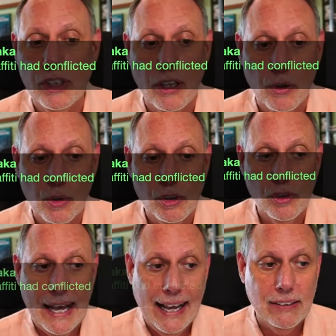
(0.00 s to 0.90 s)
In other
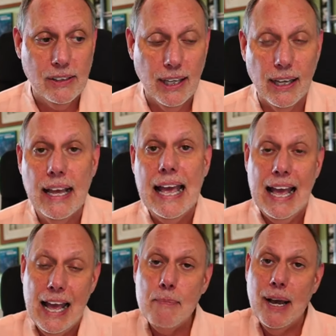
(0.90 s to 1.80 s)
words, asking,
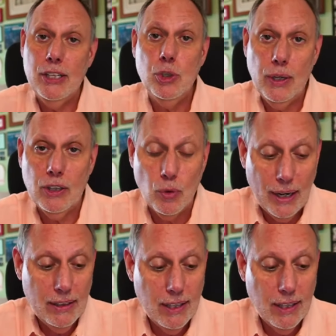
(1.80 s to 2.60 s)
Am I doing the right